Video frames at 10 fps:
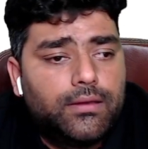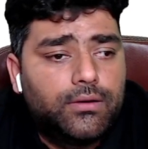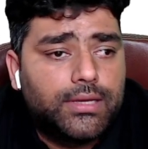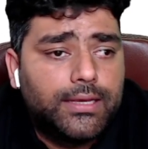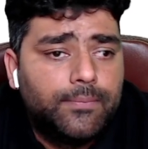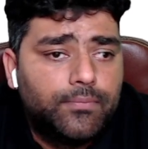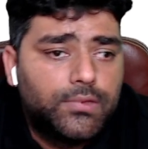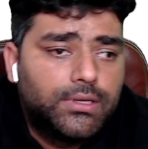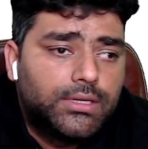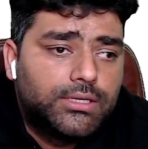Okay.
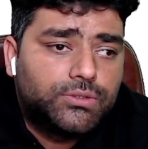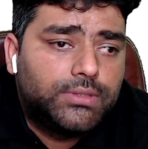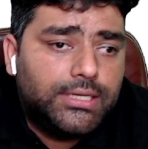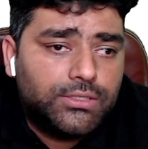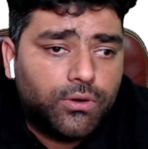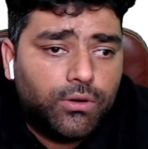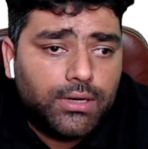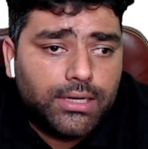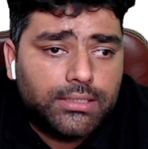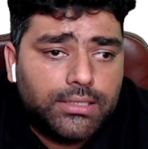So these
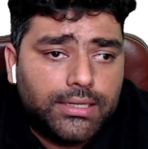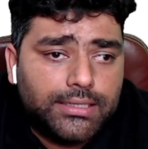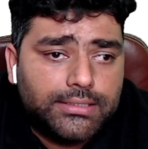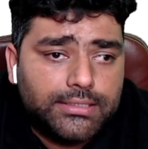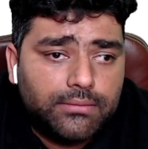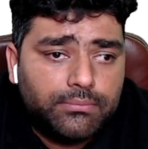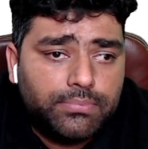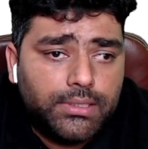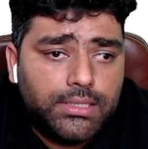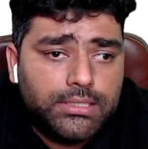all are the
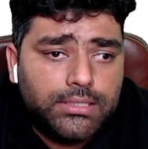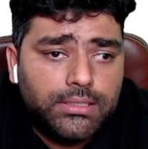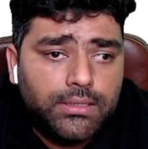examples